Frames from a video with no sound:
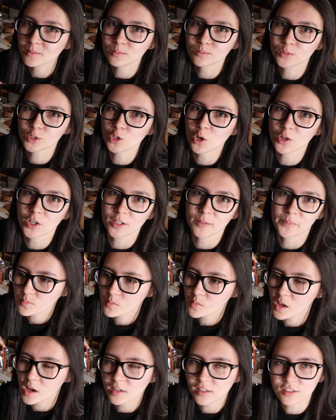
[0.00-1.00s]
It's so good.
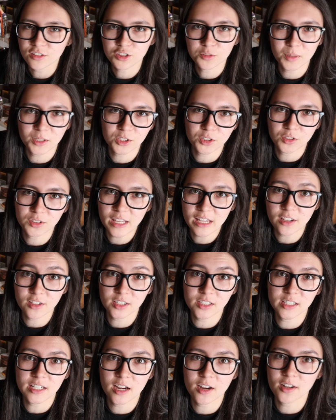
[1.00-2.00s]
Another special thank
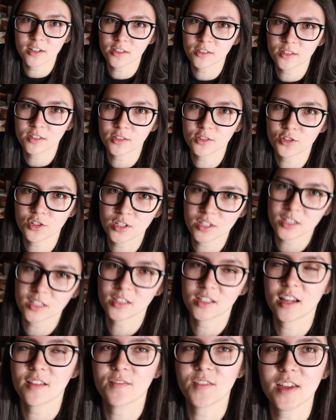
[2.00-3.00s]
you to Terrence, treated
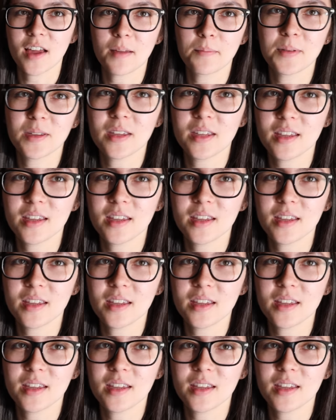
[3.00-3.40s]
us like VIP.